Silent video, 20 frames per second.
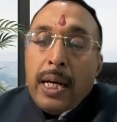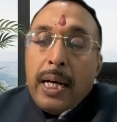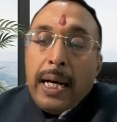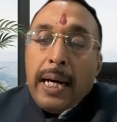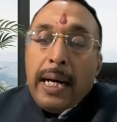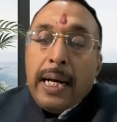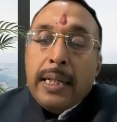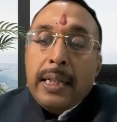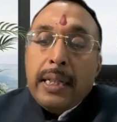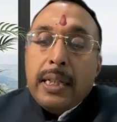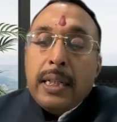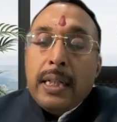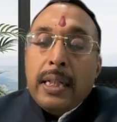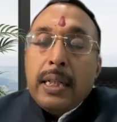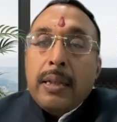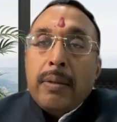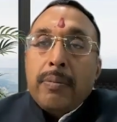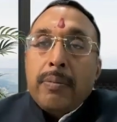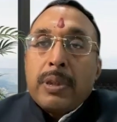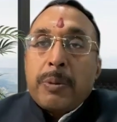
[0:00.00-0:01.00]
and
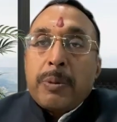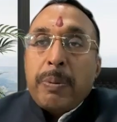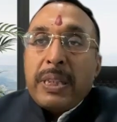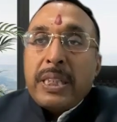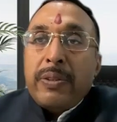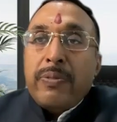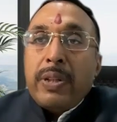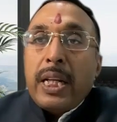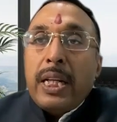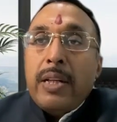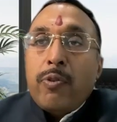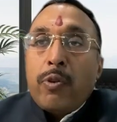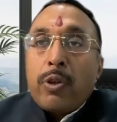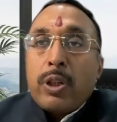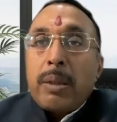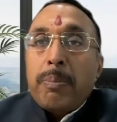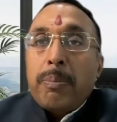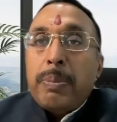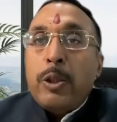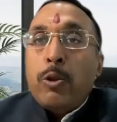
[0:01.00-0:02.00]
specifically for
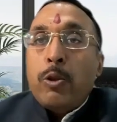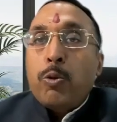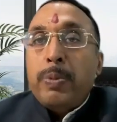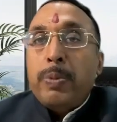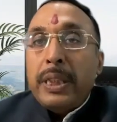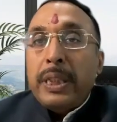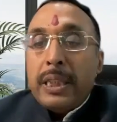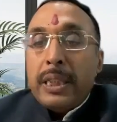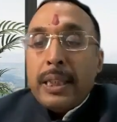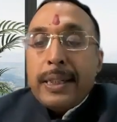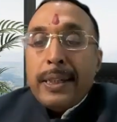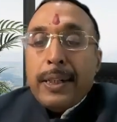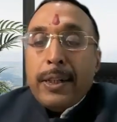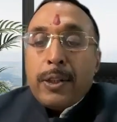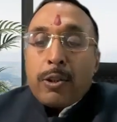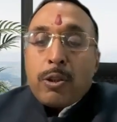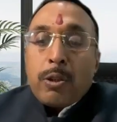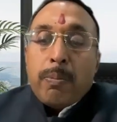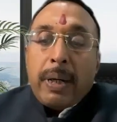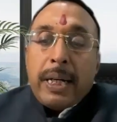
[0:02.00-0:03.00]
the B2B.
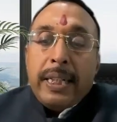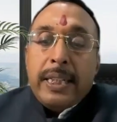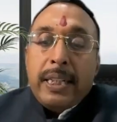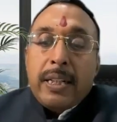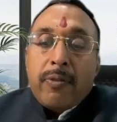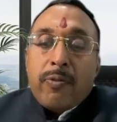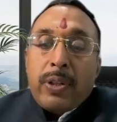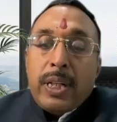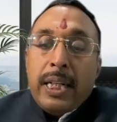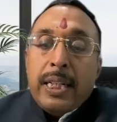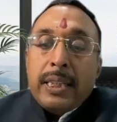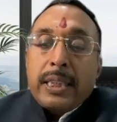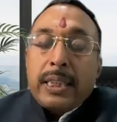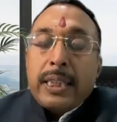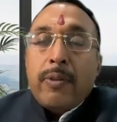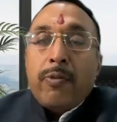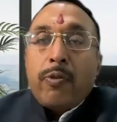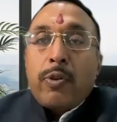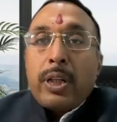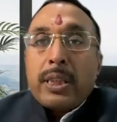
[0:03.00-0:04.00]
So, my dear friends,
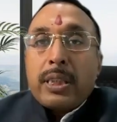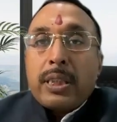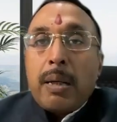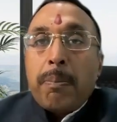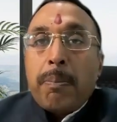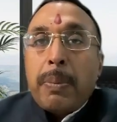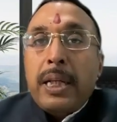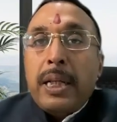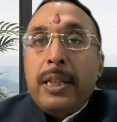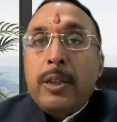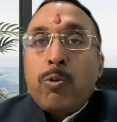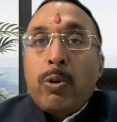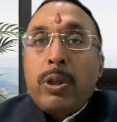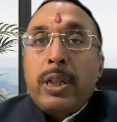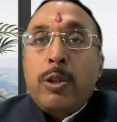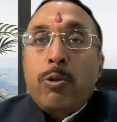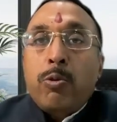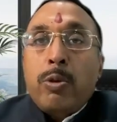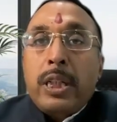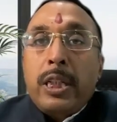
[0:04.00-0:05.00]
say for example, in
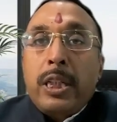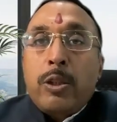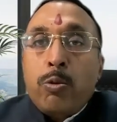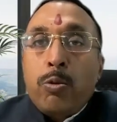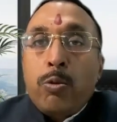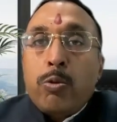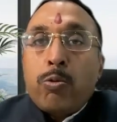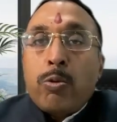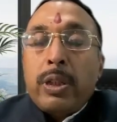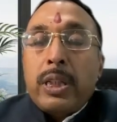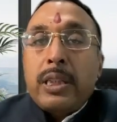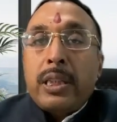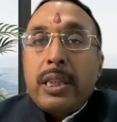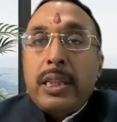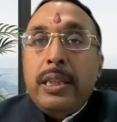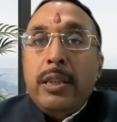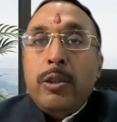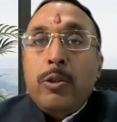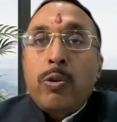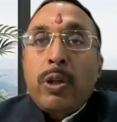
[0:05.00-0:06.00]

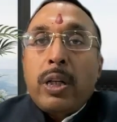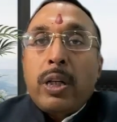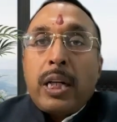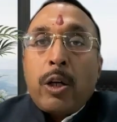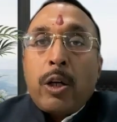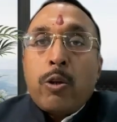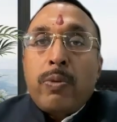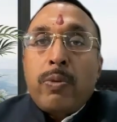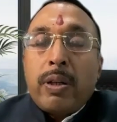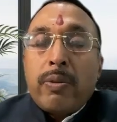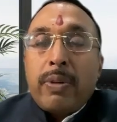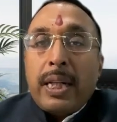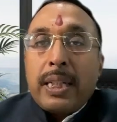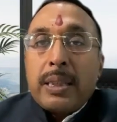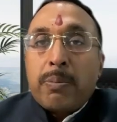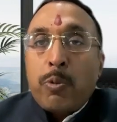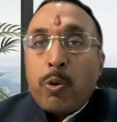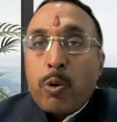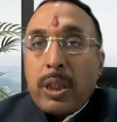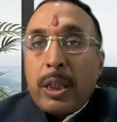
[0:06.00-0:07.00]
2022-23, your turnover
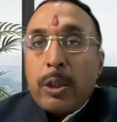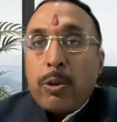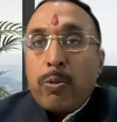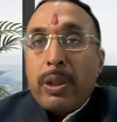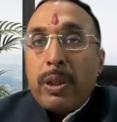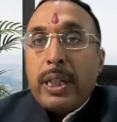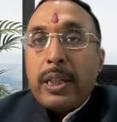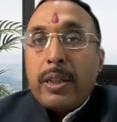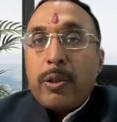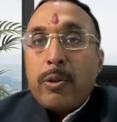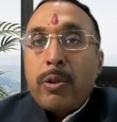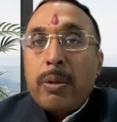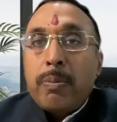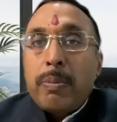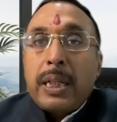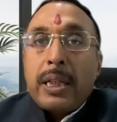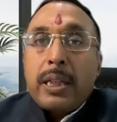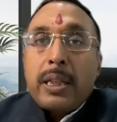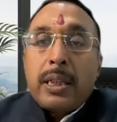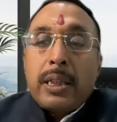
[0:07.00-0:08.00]
was more than 20 crore,
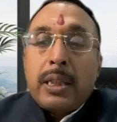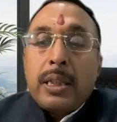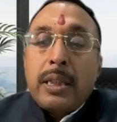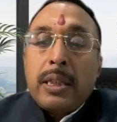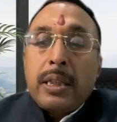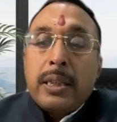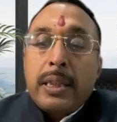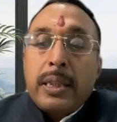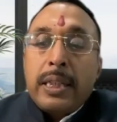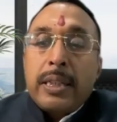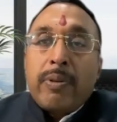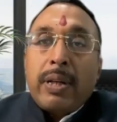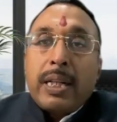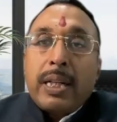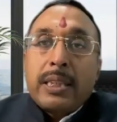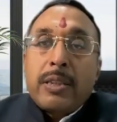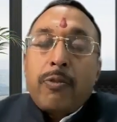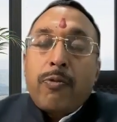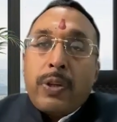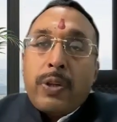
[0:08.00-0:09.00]
but it
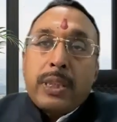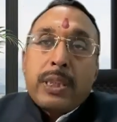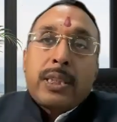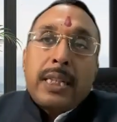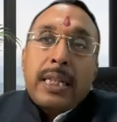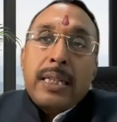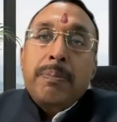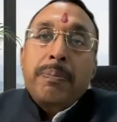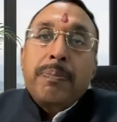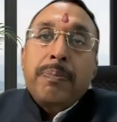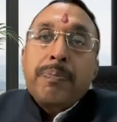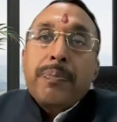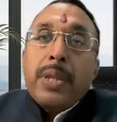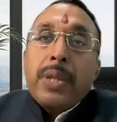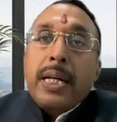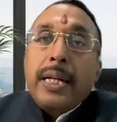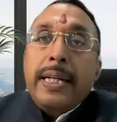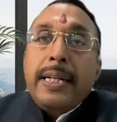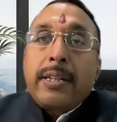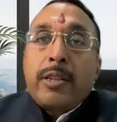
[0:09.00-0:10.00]
was the first time
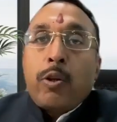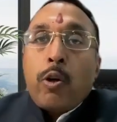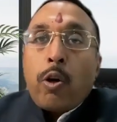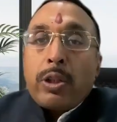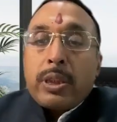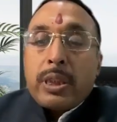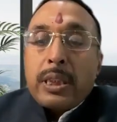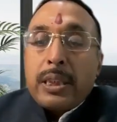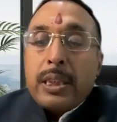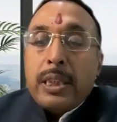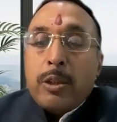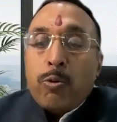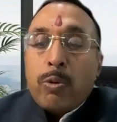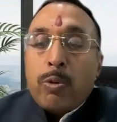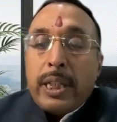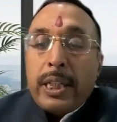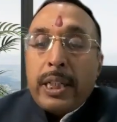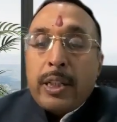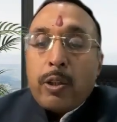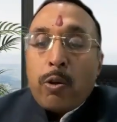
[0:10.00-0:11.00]
it crosses the
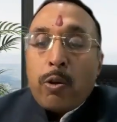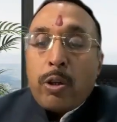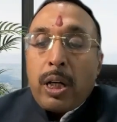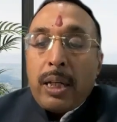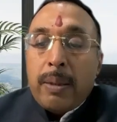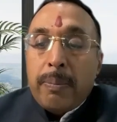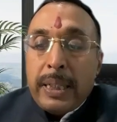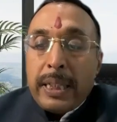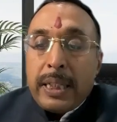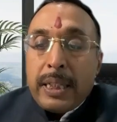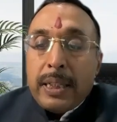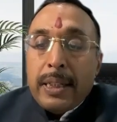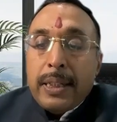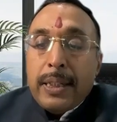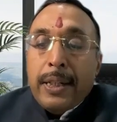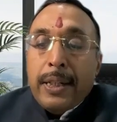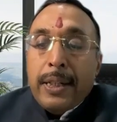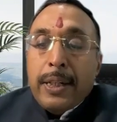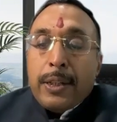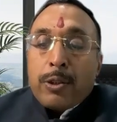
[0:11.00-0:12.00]
20 crore limit.
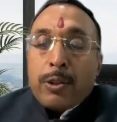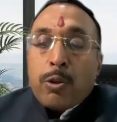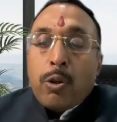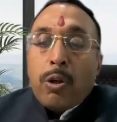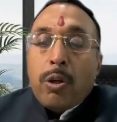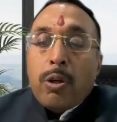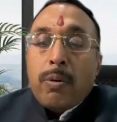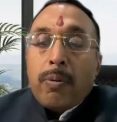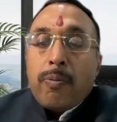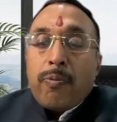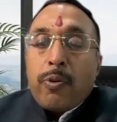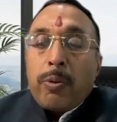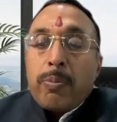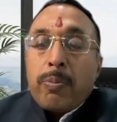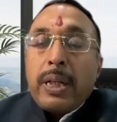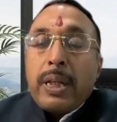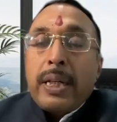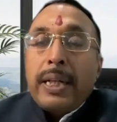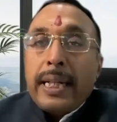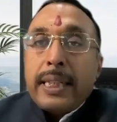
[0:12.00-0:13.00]
So, from
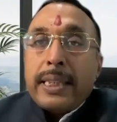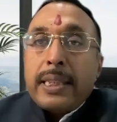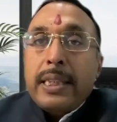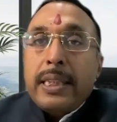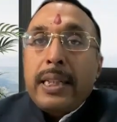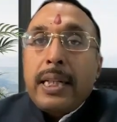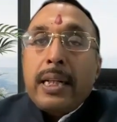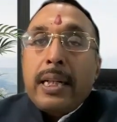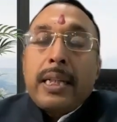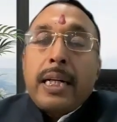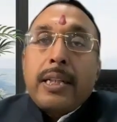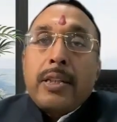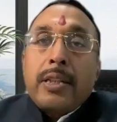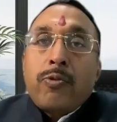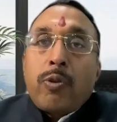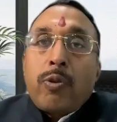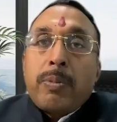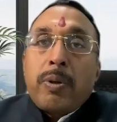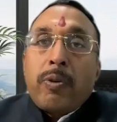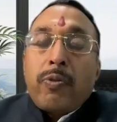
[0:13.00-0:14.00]
the next year, that is
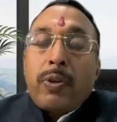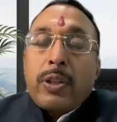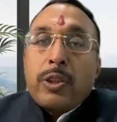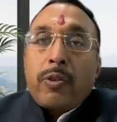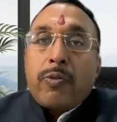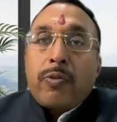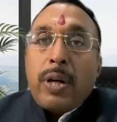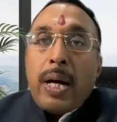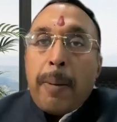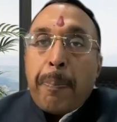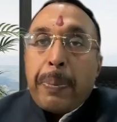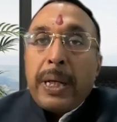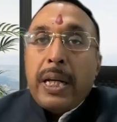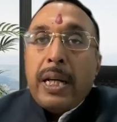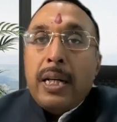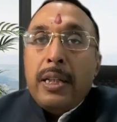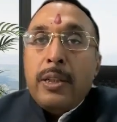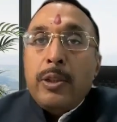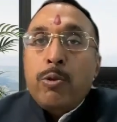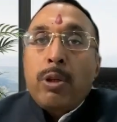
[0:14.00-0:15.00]
from the 1st of April,
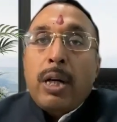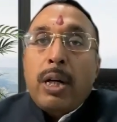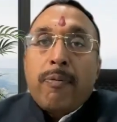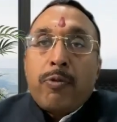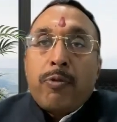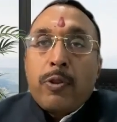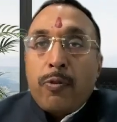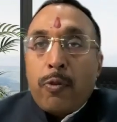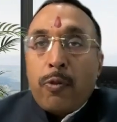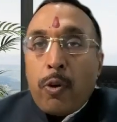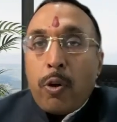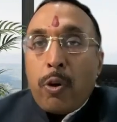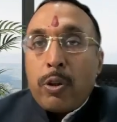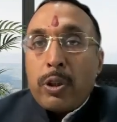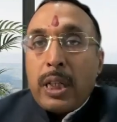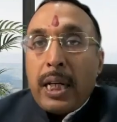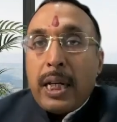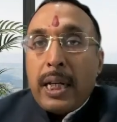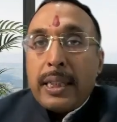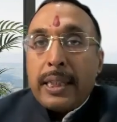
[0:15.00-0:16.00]
you have to follow
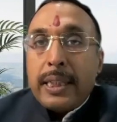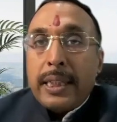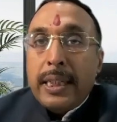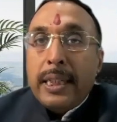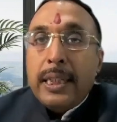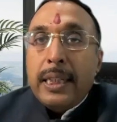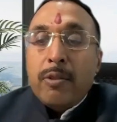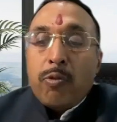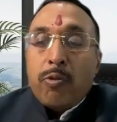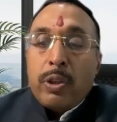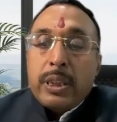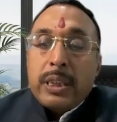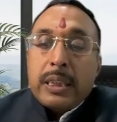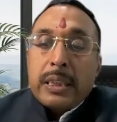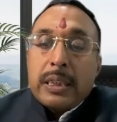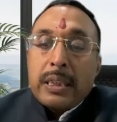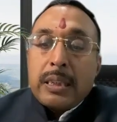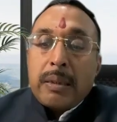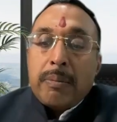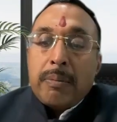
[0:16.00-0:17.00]
the e-invoice
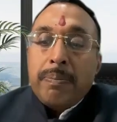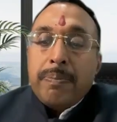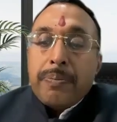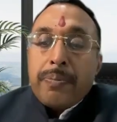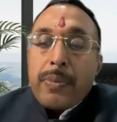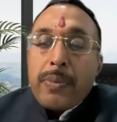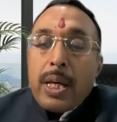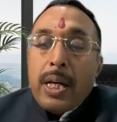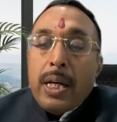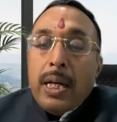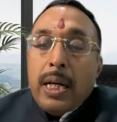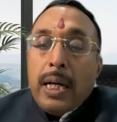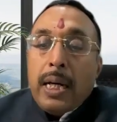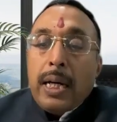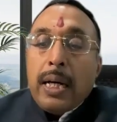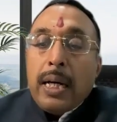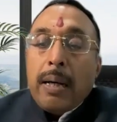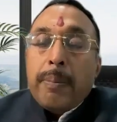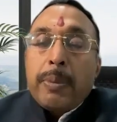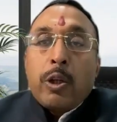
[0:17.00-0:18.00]
system
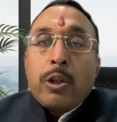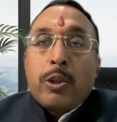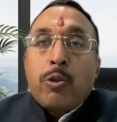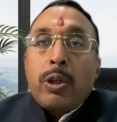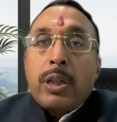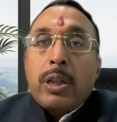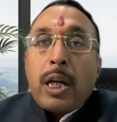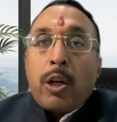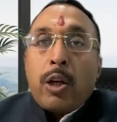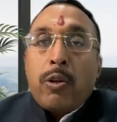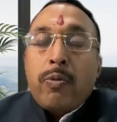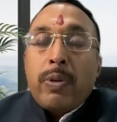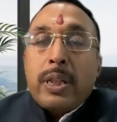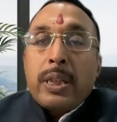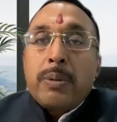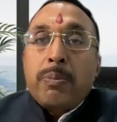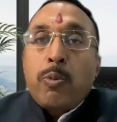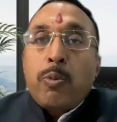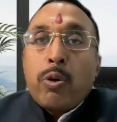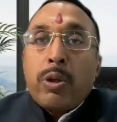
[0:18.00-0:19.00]
because your turnover
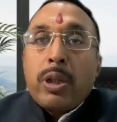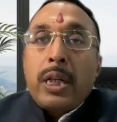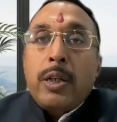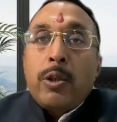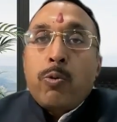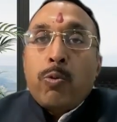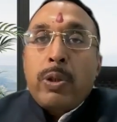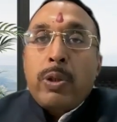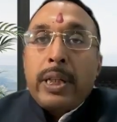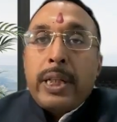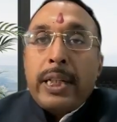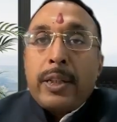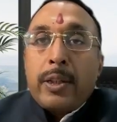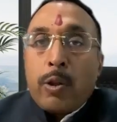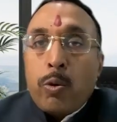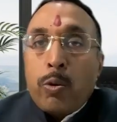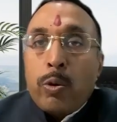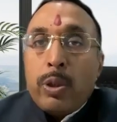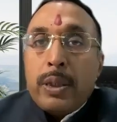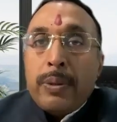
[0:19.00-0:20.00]
is more than 20
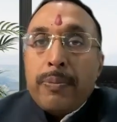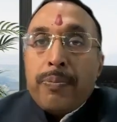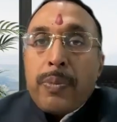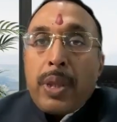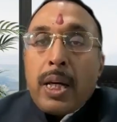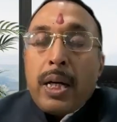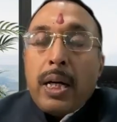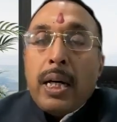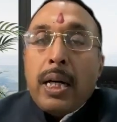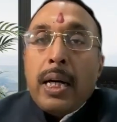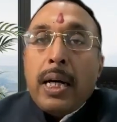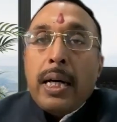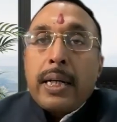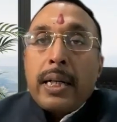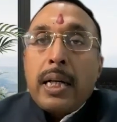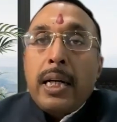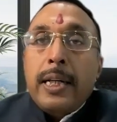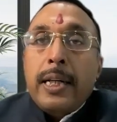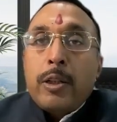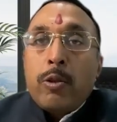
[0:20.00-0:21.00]
crore
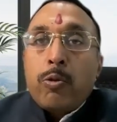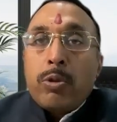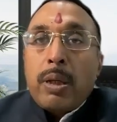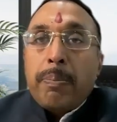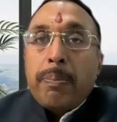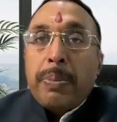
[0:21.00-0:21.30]
related to the